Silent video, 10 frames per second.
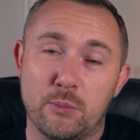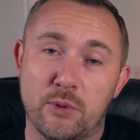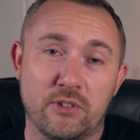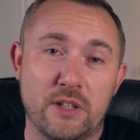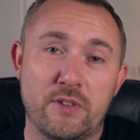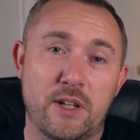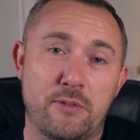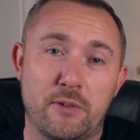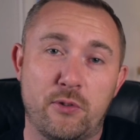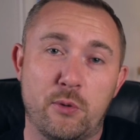we'd leave it there
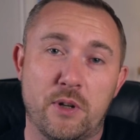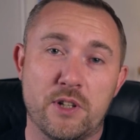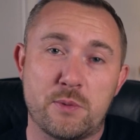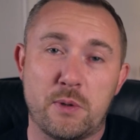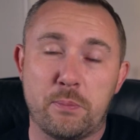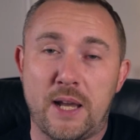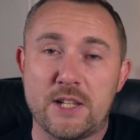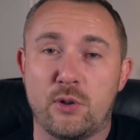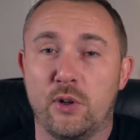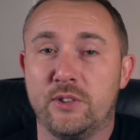for a few months, we'd
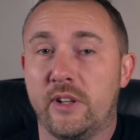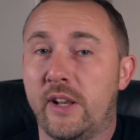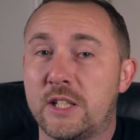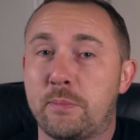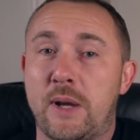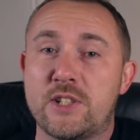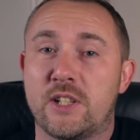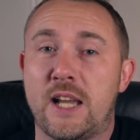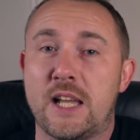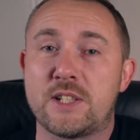pass it on to the next batch of
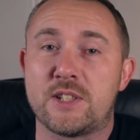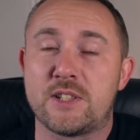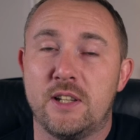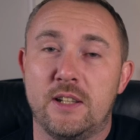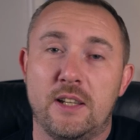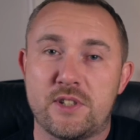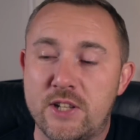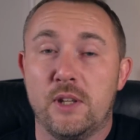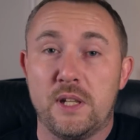casks. And